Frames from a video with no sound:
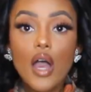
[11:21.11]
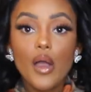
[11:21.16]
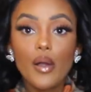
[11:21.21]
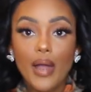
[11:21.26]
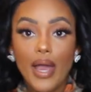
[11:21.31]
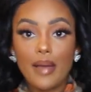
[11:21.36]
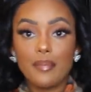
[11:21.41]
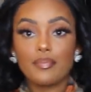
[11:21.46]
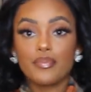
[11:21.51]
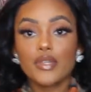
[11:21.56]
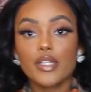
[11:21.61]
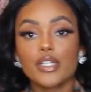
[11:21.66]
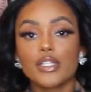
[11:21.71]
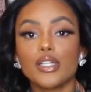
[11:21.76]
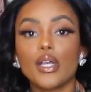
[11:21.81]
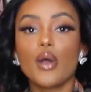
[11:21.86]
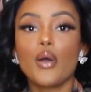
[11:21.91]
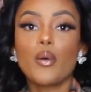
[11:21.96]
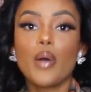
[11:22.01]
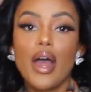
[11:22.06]
Okay,
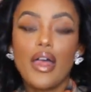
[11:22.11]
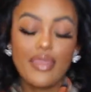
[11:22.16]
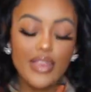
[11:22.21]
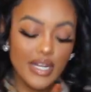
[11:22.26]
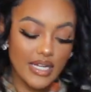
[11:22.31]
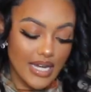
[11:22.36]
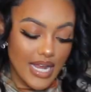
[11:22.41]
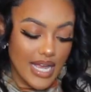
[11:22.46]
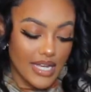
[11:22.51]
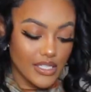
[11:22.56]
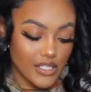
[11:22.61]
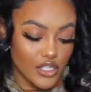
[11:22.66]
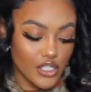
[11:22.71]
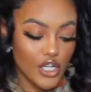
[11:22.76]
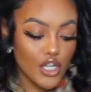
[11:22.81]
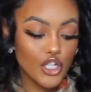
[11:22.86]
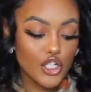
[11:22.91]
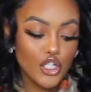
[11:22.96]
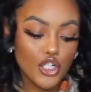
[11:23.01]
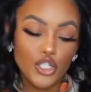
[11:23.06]
so the
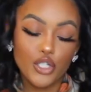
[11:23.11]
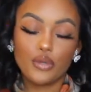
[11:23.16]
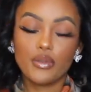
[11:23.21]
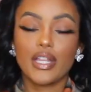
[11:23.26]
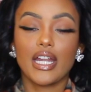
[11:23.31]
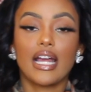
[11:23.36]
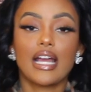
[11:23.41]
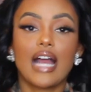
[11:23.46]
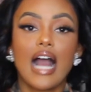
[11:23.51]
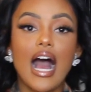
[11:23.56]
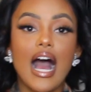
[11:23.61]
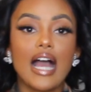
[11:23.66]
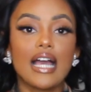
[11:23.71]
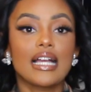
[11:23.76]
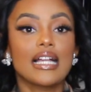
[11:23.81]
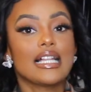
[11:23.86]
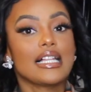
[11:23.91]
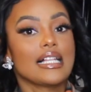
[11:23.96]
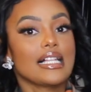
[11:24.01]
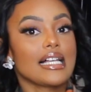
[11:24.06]
next shoe that I
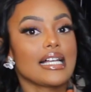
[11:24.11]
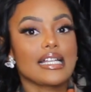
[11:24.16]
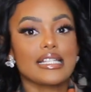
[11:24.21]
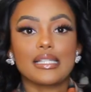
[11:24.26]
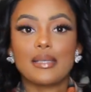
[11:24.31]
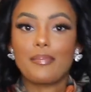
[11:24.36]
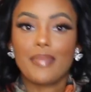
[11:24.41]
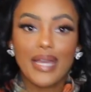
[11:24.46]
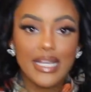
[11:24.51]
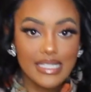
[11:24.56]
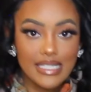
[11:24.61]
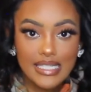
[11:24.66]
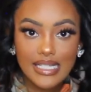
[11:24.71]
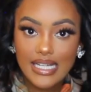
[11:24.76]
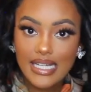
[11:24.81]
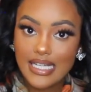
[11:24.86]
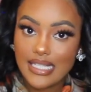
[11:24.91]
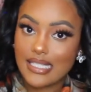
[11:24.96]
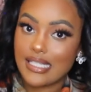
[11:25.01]
got is a basic.